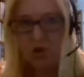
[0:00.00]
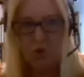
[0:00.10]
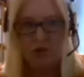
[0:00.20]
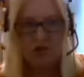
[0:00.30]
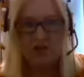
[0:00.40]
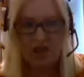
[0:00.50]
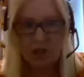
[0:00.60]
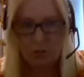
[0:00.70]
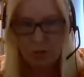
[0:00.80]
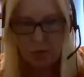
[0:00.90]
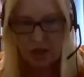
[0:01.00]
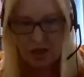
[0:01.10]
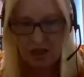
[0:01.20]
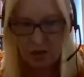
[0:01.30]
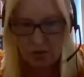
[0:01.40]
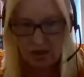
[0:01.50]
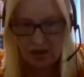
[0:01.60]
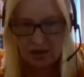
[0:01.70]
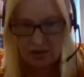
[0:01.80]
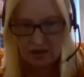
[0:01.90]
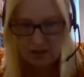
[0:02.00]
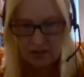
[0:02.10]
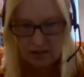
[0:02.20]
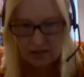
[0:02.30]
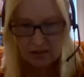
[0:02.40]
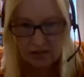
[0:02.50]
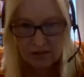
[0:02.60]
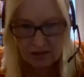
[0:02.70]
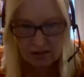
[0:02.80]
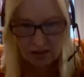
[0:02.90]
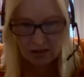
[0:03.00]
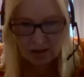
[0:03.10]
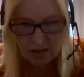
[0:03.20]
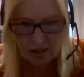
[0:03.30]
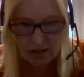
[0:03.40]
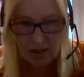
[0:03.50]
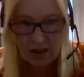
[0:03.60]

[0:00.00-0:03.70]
I'm showing the sidebar now, and I can